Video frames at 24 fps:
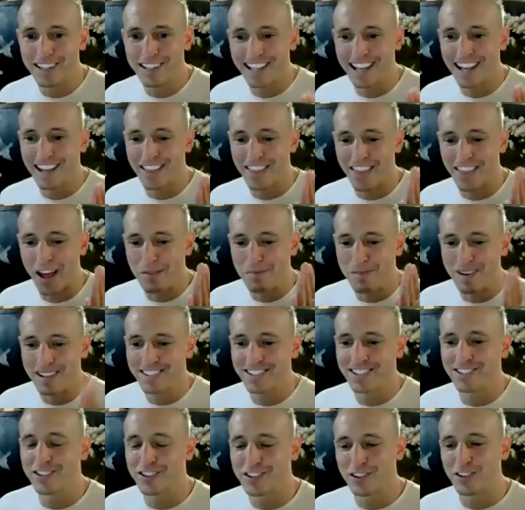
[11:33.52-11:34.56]
get that
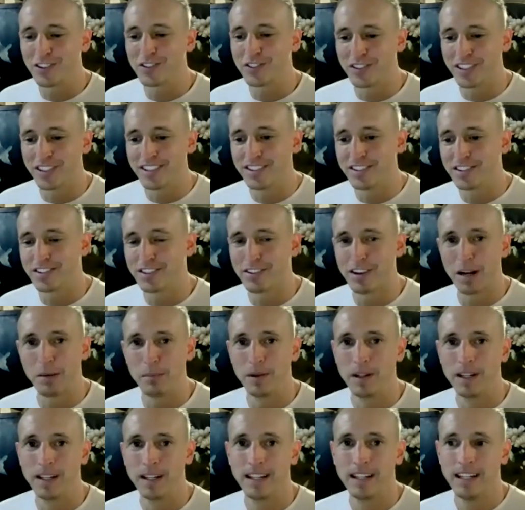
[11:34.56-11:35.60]
message across on Instagram
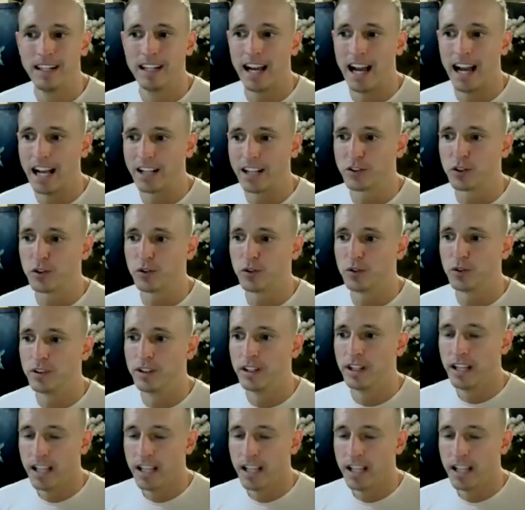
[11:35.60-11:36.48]
at all.